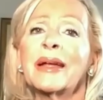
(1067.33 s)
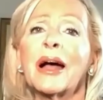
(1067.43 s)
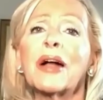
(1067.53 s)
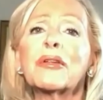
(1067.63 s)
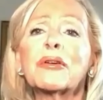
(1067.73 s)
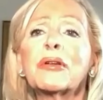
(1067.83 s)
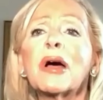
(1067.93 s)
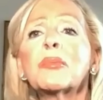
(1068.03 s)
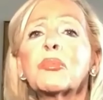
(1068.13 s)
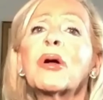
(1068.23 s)
other
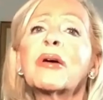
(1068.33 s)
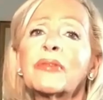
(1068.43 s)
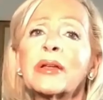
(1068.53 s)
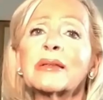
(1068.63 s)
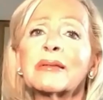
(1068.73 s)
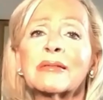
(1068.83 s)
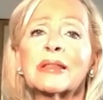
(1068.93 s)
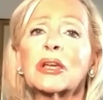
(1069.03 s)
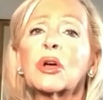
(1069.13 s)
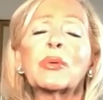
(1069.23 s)
nonprofits
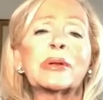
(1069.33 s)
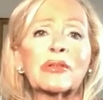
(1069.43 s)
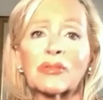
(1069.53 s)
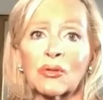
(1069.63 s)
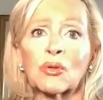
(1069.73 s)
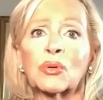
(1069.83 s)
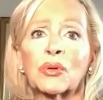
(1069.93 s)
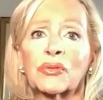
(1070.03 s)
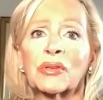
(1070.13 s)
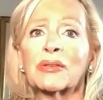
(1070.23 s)
that go into
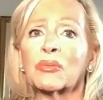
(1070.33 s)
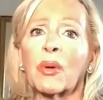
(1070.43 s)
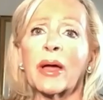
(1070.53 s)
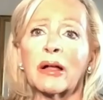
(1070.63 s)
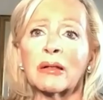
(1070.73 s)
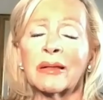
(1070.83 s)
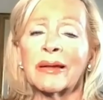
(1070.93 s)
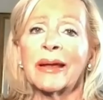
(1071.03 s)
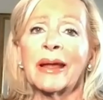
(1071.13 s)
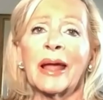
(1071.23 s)
schools as well.
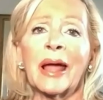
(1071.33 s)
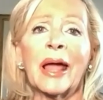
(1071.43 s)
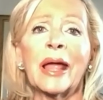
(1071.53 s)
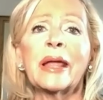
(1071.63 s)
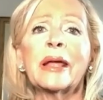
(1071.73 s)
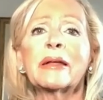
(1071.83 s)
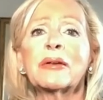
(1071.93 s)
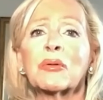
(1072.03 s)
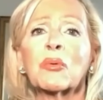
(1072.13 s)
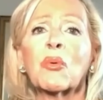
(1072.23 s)
And
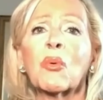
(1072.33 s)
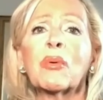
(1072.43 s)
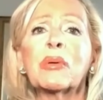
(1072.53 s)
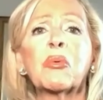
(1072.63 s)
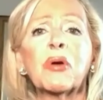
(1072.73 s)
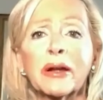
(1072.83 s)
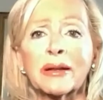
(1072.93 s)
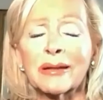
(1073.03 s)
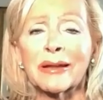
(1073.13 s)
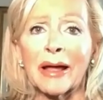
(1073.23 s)
we work
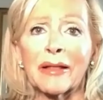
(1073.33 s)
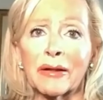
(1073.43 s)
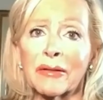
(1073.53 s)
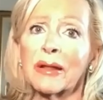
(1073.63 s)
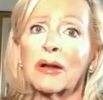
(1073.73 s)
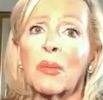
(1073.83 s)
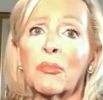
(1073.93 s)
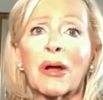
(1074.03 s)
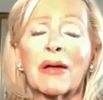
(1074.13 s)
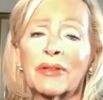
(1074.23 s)
together, the
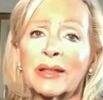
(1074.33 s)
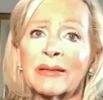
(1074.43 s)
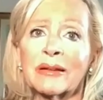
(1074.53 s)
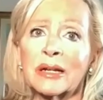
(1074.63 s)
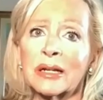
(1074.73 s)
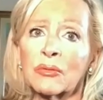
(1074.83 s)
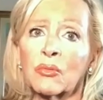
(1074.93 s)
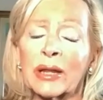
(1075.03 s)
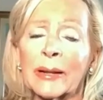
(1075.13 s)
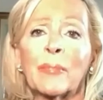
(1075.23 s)
nonprofits, and
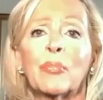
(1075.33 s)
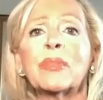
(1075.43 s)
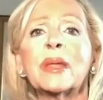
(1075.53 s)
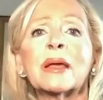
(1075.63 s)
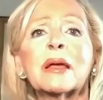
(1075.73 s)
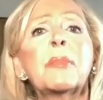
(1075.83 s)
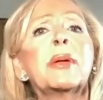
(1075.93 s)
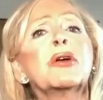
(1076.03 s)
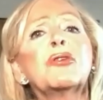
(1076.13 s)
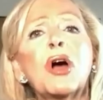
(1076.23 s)
we
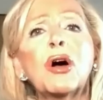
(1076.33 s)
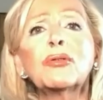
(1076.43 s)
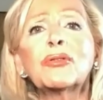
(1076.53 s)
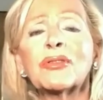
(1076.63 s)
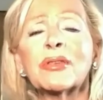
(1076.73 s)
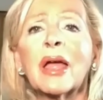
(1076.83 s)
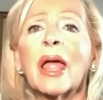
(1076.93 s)
compare notes